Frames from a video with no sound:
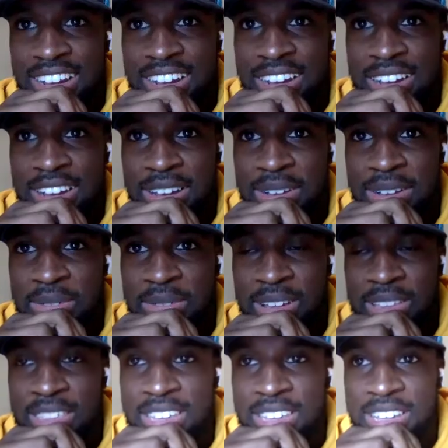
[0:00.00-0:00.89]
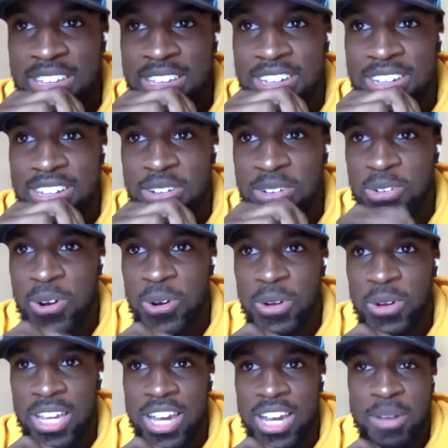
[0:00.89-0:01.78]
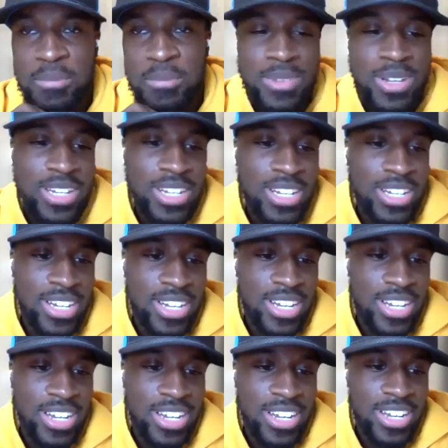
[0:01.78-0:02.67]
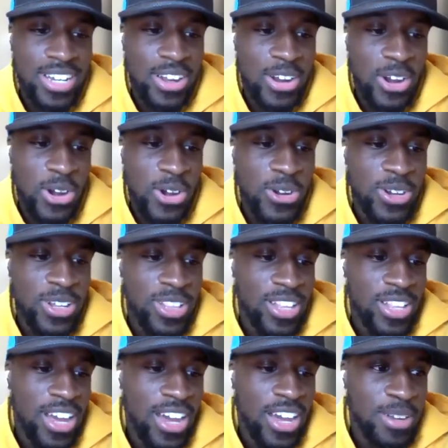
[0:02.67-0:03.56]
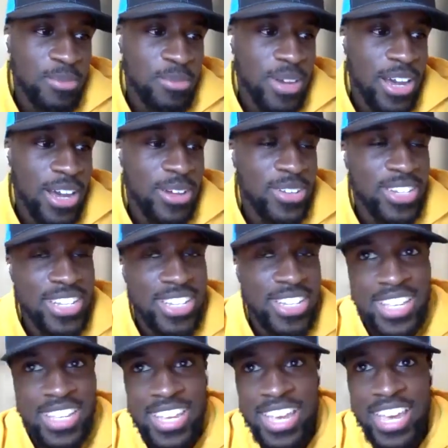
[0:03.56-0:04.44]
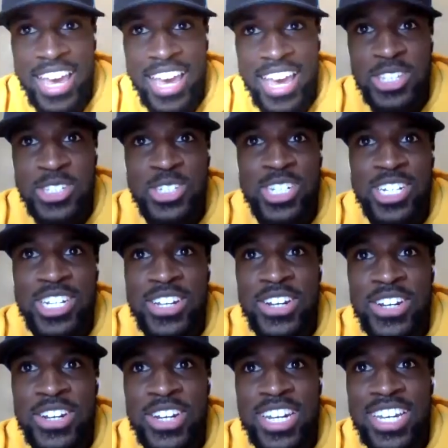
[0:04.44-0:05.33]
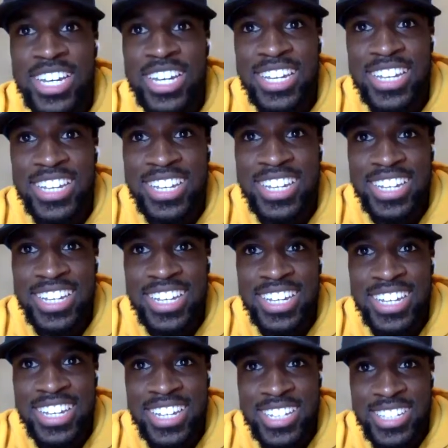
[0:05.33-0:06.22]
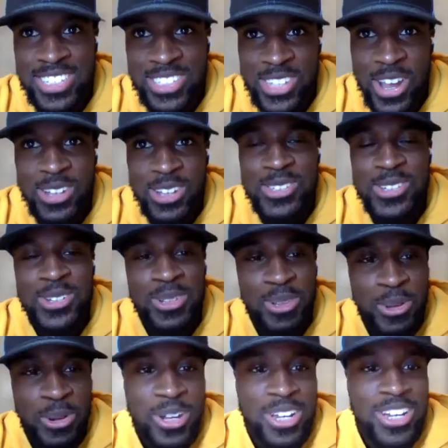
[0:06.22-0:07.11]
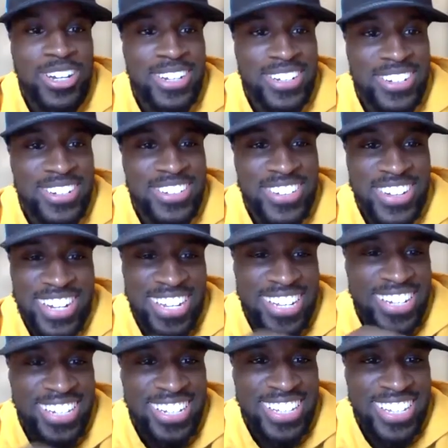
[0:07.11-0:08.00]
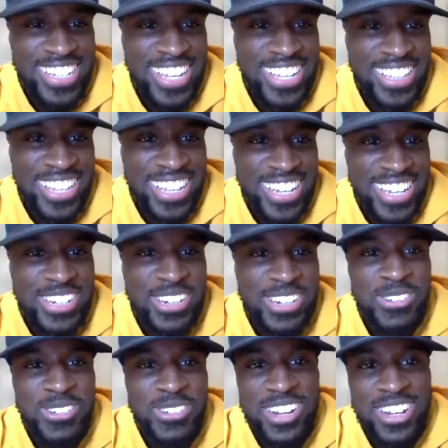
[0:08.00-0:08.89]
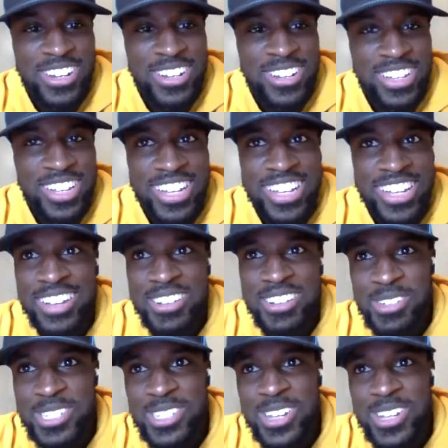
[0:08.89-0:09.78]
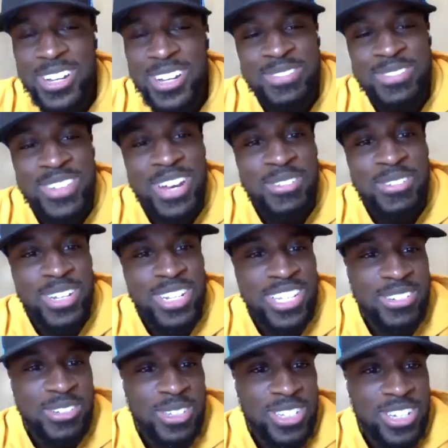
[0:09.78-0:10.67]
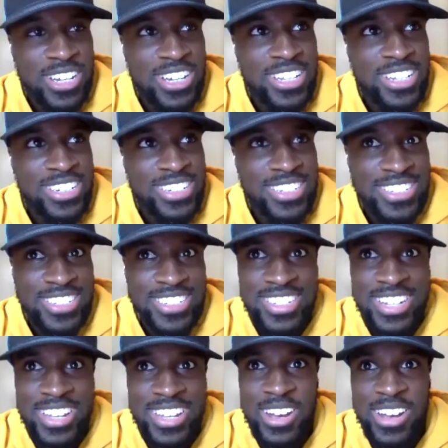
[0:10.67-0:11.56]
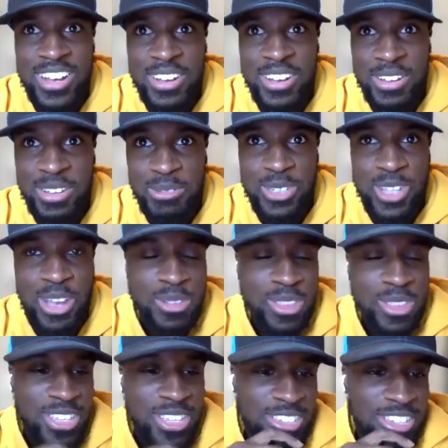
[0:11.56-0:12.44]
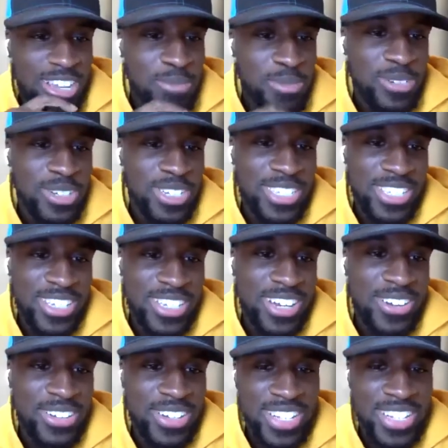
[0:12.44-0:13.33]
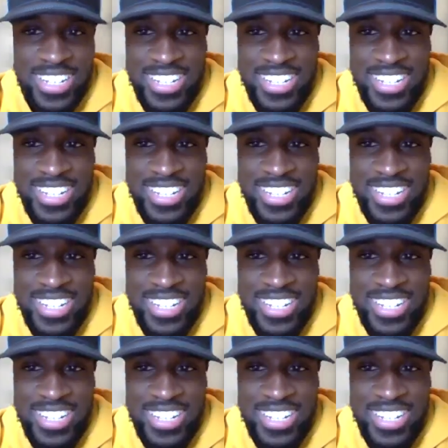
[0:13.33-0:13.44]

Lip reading: I think growing up, I heard a lot about engineering, doctor, lawyer, right? Like Carell was talking about when he was on with us a couple weeks ago.